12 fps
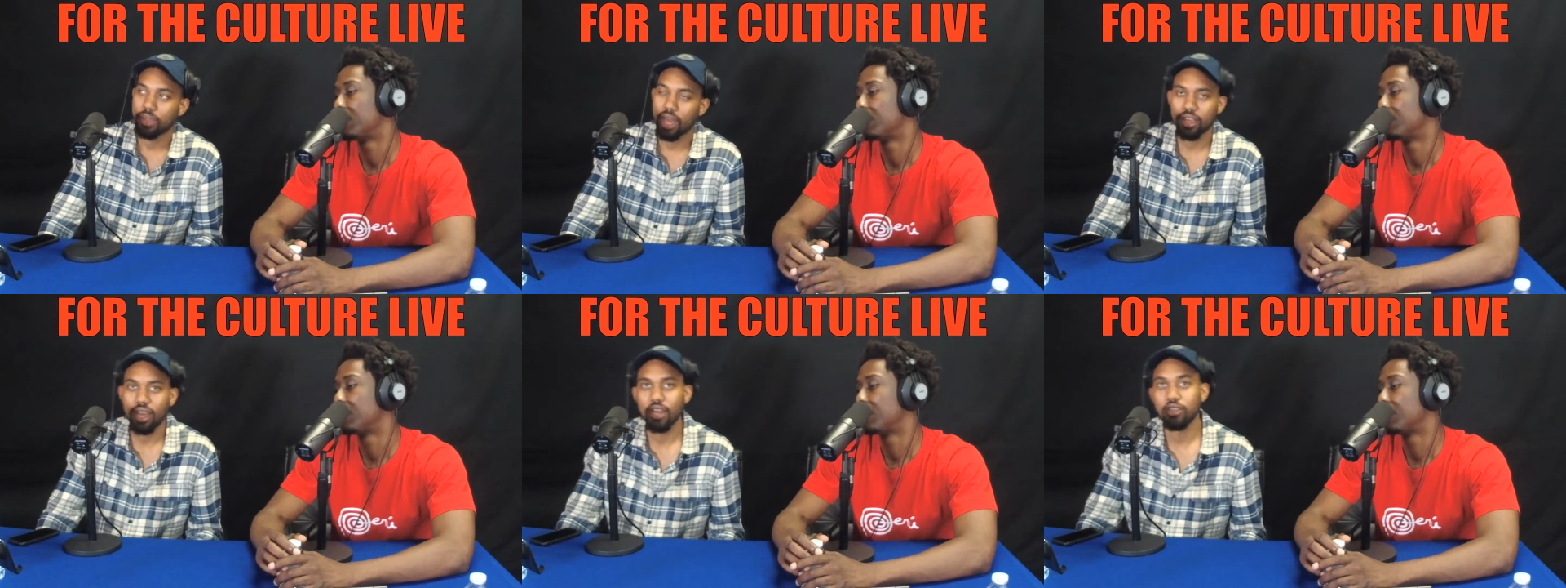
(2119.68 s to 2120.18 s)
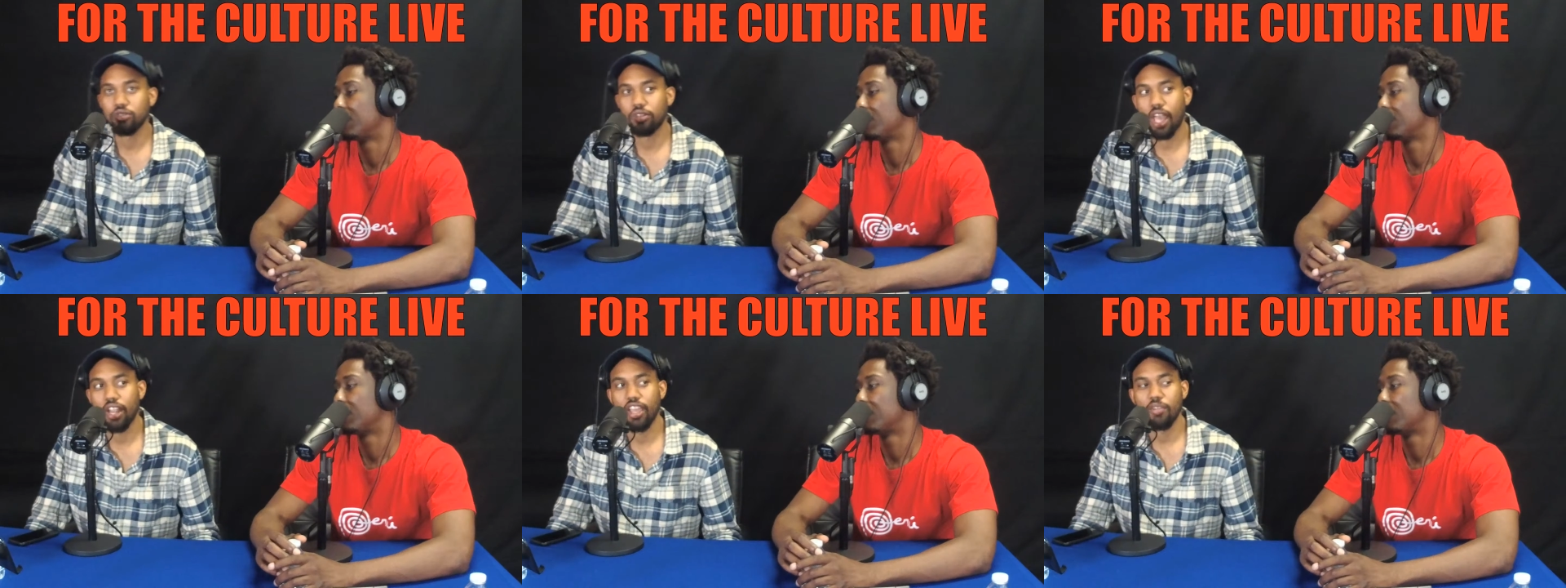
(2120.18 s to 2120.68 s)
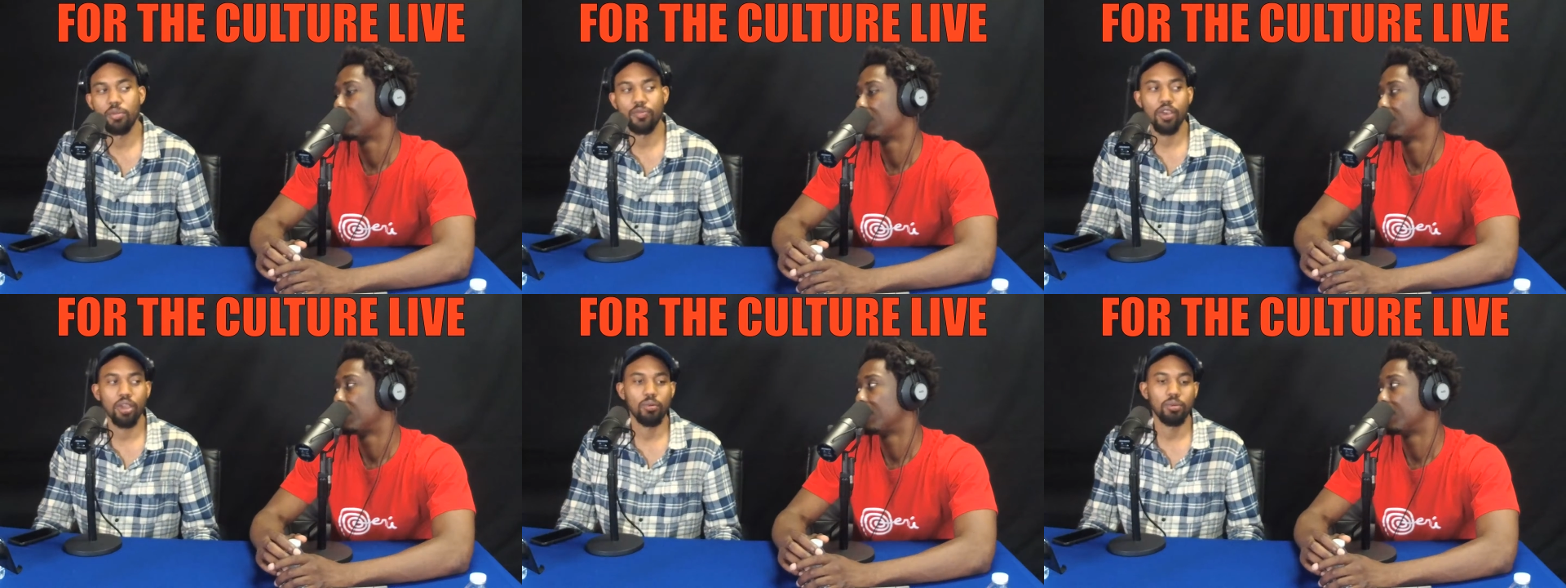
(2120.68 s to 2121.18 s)
Speaker 1: I, I do kind of have been
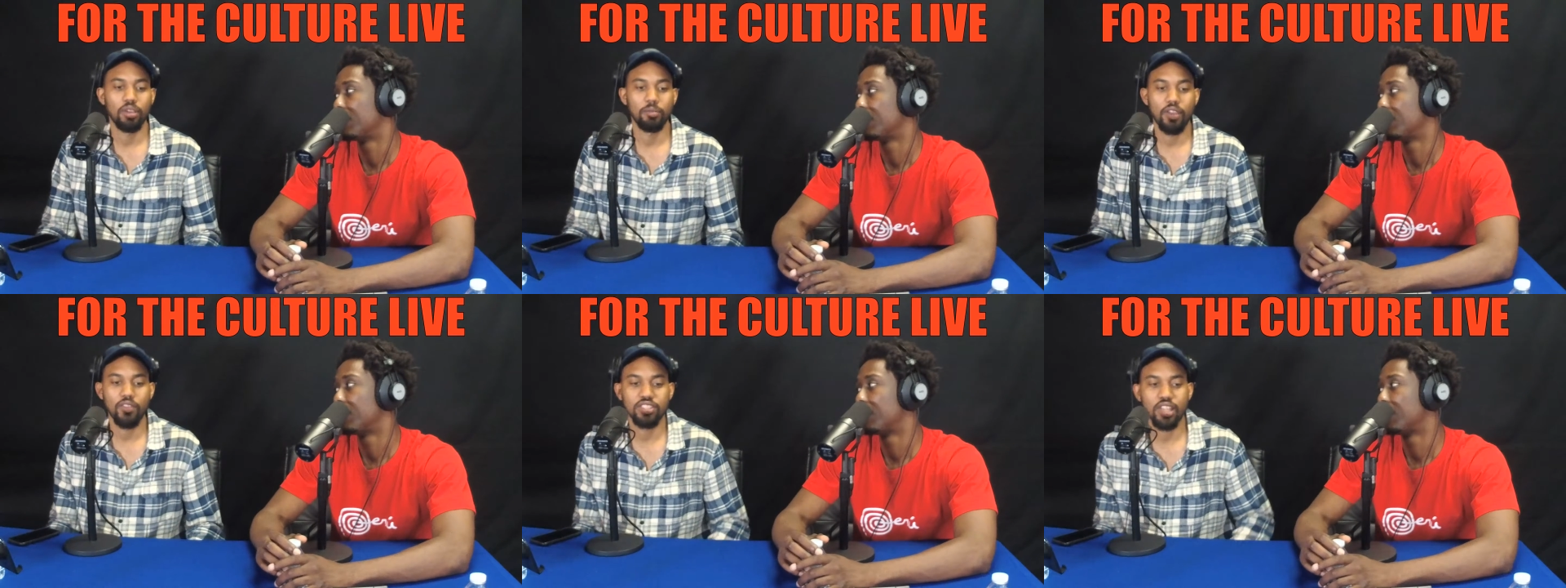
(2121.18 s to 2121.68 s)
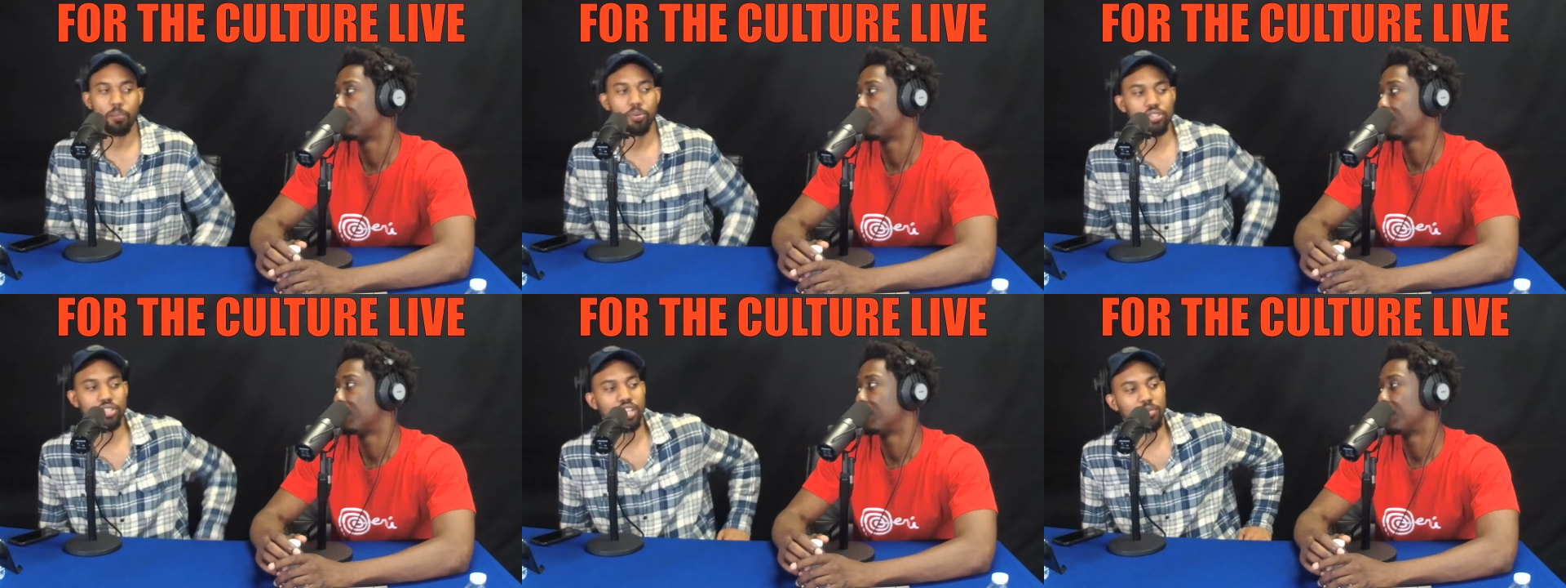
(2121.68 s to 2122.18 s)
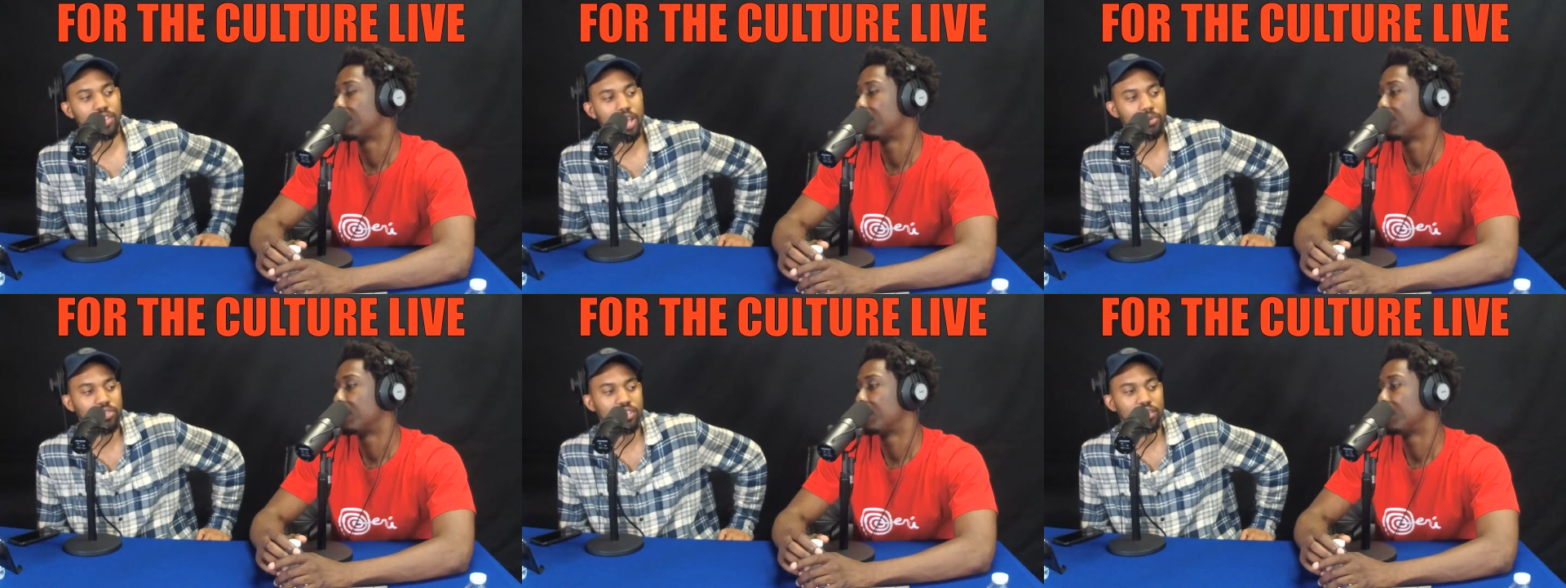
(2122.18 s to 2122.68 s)
fucking with every time Pusha comes
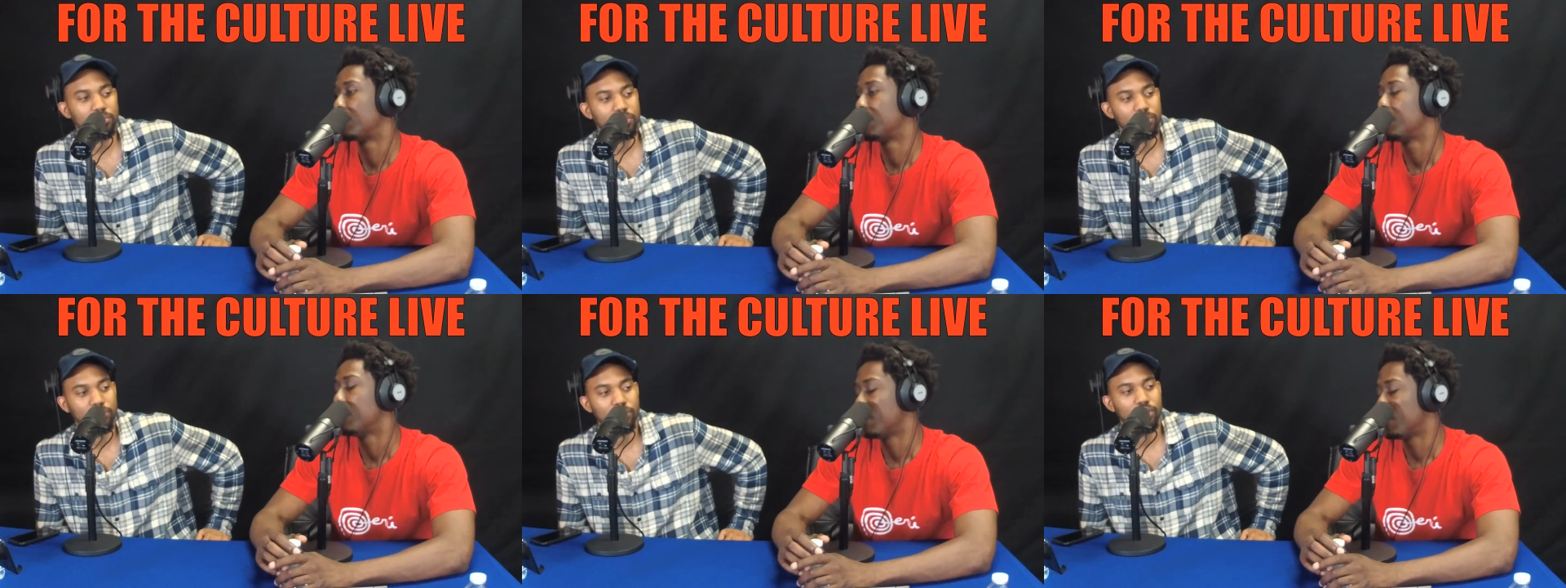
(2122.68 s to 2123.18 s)
out with something.